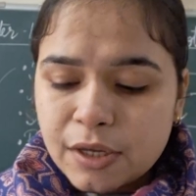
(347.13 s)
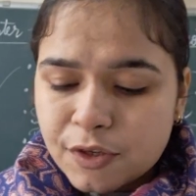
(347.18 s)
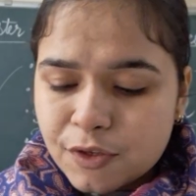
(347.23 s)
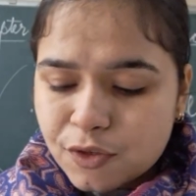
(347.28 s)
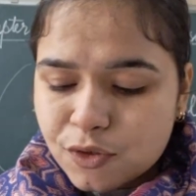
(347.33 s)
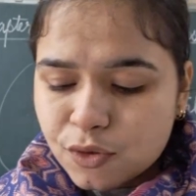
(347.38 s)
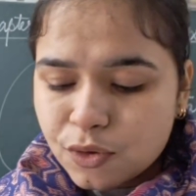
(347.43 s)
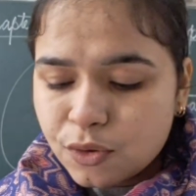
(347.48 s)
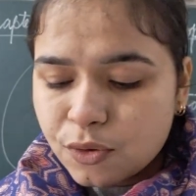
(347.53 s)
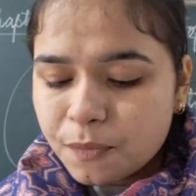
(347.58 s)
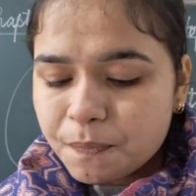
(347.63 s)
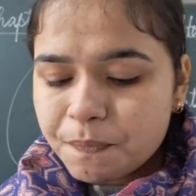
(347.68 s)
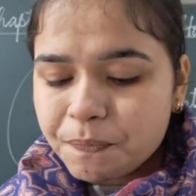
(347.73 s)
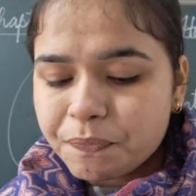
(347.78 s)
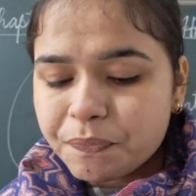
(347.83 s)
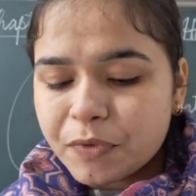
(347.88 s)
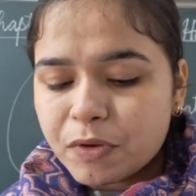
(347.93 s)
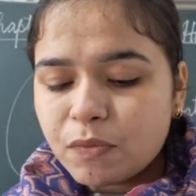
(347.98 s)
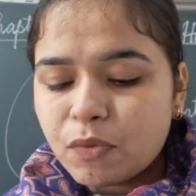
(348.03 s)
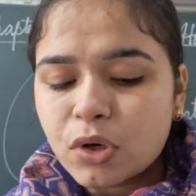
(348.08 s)

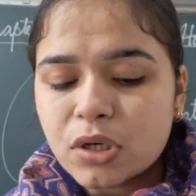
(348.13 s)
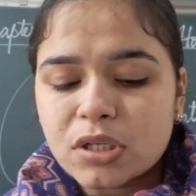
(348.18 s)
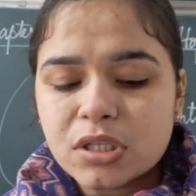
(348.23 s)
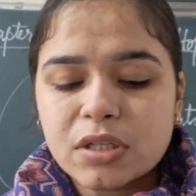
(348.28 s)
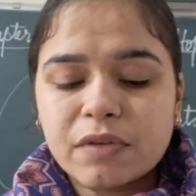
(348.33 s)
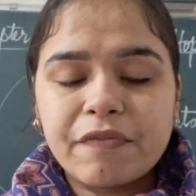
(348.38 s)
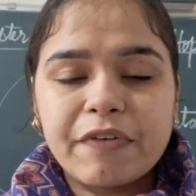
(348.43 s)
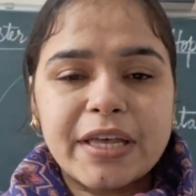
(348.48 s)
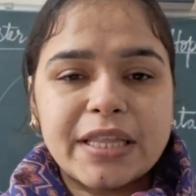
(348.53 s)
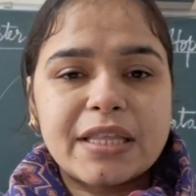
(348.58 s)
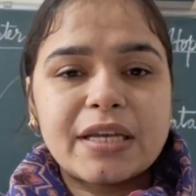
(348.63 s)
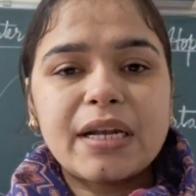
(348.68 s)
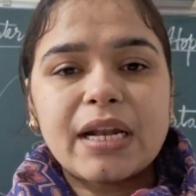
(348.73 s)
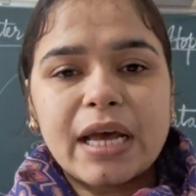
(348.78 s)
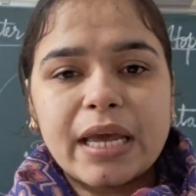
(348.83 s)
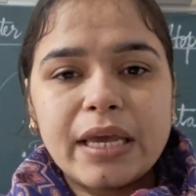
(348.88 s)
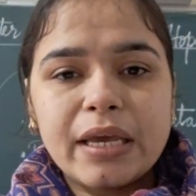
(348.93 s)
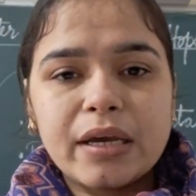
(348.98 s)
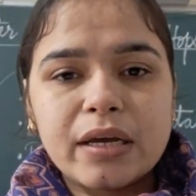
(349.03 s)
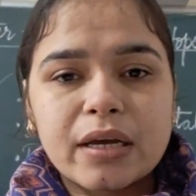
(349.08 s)
So what's the weather
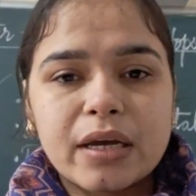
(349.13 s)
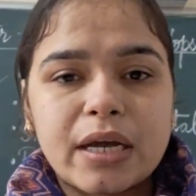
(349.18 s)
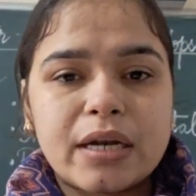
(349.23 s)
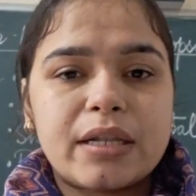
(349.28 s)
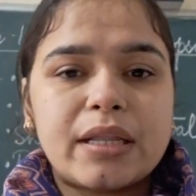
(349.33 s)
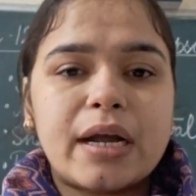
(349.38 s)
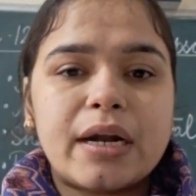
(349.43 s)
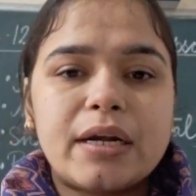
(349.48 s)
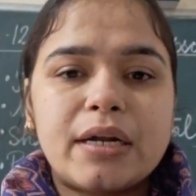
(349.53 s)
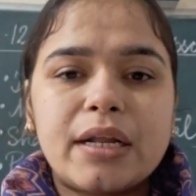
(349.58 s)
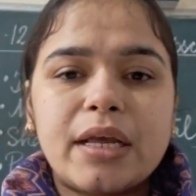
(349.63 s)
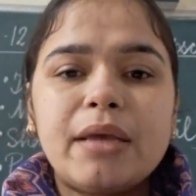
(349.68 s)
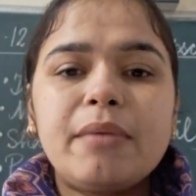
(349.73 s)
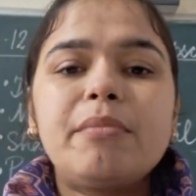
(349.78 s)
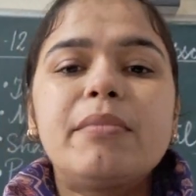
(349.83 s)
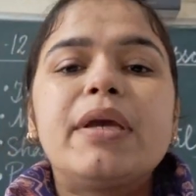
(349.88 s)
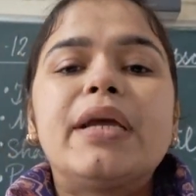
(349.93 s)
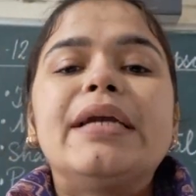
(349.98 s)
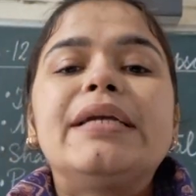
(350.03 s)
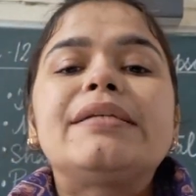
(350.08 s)
like at that
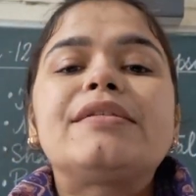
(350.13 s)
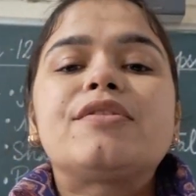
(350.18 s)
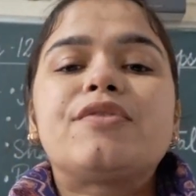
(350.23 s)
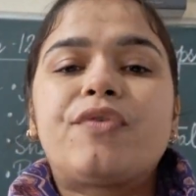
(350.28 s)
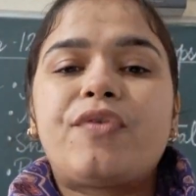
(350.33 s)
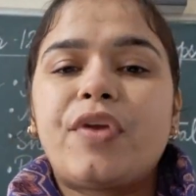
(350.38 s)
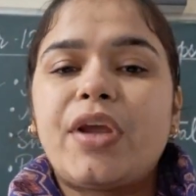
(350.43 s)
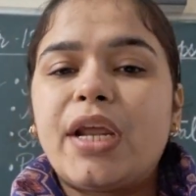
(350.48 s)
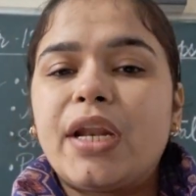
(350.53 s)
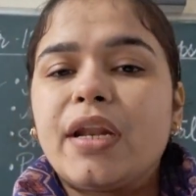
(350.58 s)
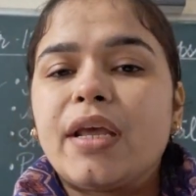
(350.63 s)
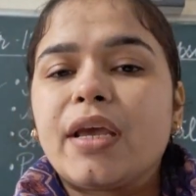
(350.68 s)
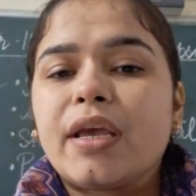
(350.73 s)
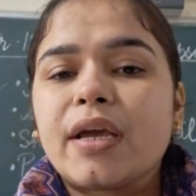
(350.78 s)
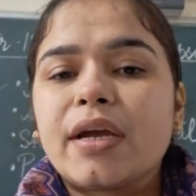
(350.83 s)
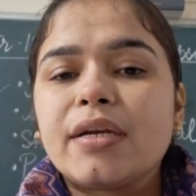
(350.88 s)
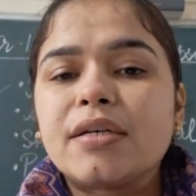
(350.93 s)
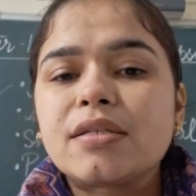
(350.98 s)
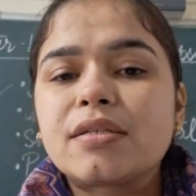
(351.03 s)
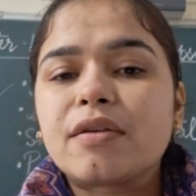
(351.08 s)
time? It's
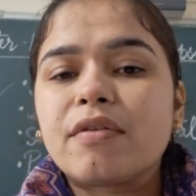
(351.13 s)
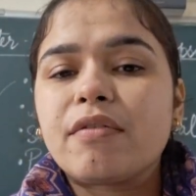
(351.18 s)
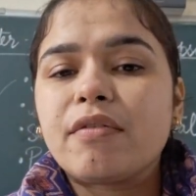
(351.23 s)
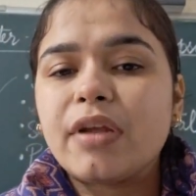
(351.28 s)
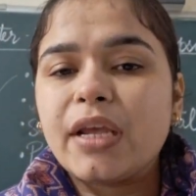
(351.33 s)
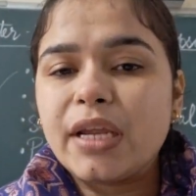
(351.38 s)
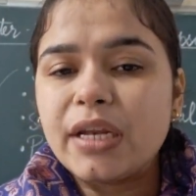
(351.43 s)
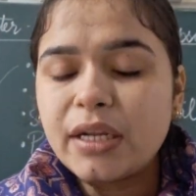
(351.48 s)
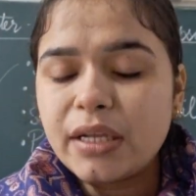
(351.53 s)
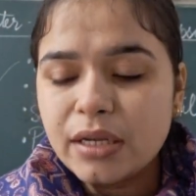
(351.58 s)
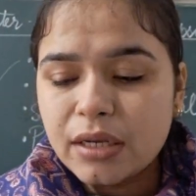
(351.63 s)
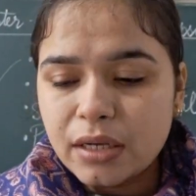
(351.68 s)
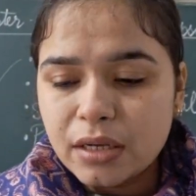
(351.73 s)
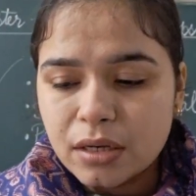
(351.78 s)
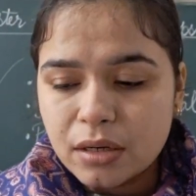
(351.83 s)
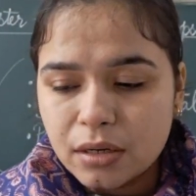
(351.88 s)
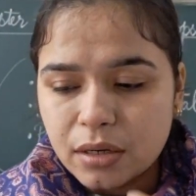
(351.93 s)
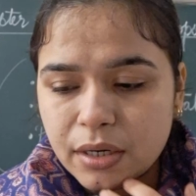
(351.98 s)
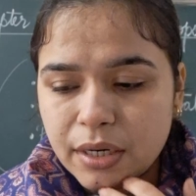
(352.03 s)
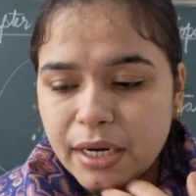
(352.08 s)
raining. It's a rainy
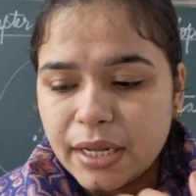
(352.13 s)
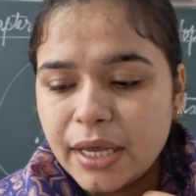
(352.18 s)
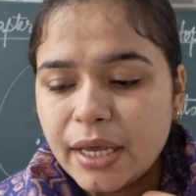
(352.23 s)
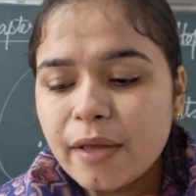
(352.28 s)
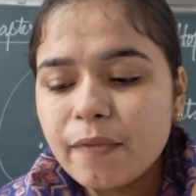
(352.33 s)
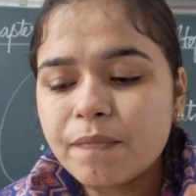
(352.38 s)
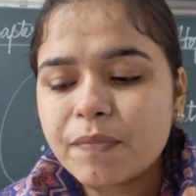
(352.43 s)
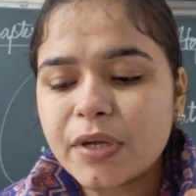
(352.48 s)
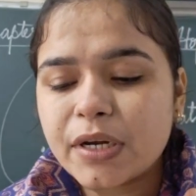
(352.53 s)
day.